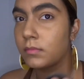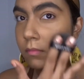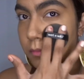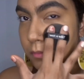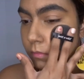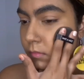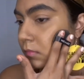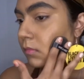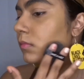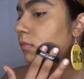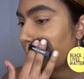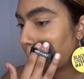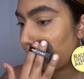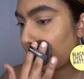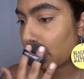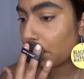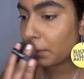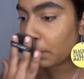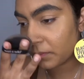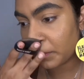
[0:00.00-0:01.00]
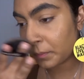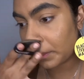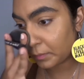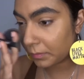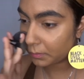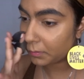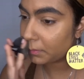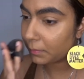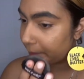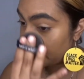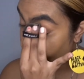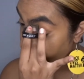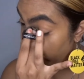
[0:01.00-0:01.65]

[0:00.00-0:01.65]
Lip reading: my forehead with the